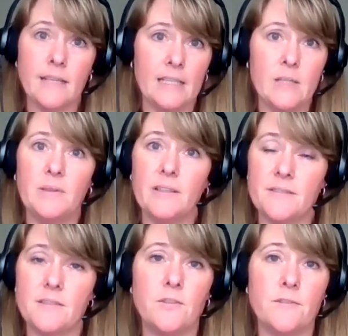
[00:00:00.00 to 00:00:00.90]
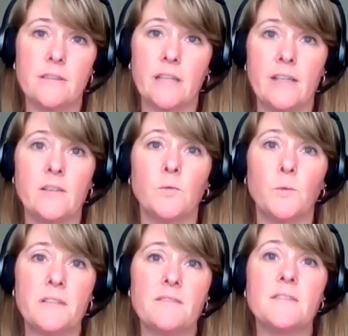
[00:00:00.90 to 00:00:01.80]
90 plus years later,
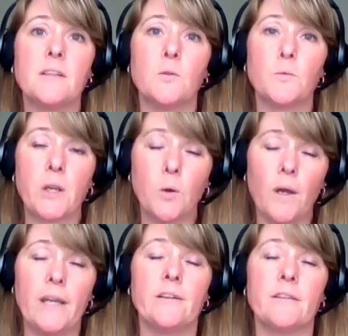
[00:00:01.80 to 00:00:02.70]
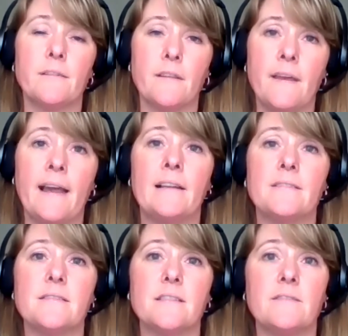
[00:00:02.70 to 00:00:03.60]
we still require
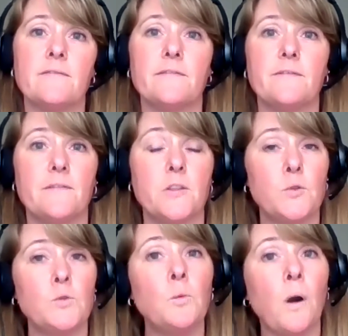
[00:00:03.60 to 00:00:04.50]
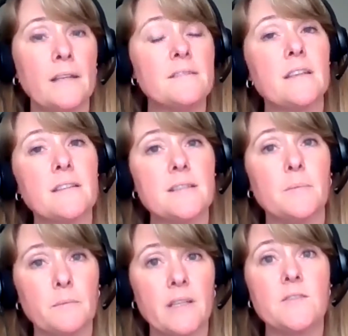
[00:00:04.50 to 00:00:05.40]
that if you want to get
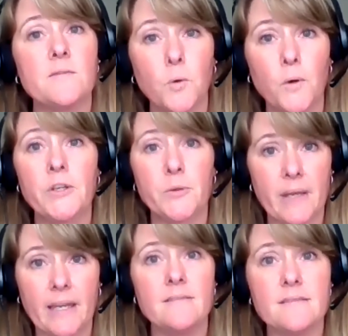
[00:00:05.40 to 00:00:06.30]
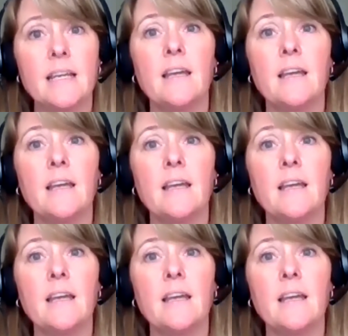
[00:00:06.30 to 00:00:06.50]
supplements for your pets,